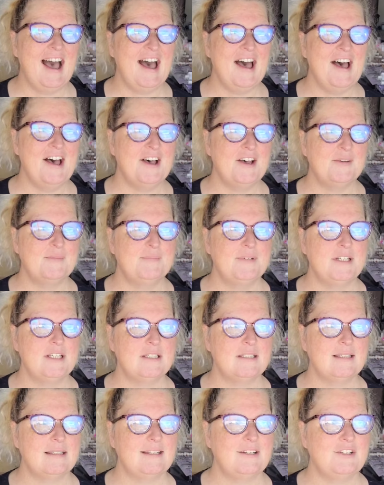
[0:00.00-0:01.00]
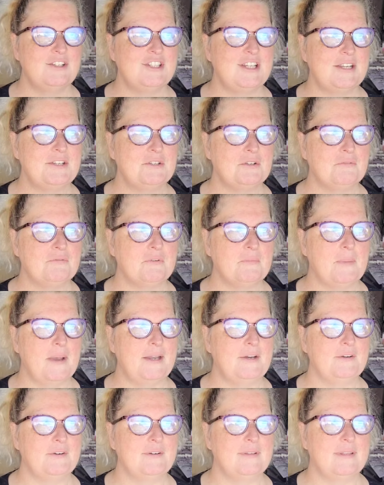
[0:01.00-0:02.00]
But just a little gentle
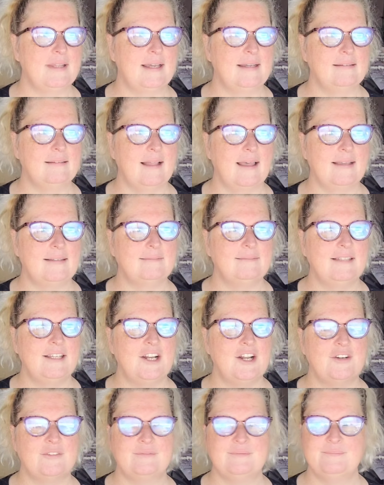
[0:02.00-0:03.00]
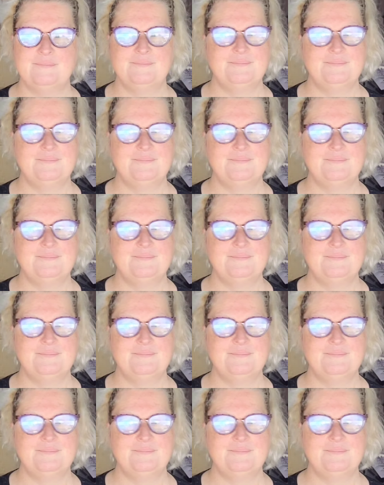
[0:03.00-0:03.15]
reminder that, like, you know,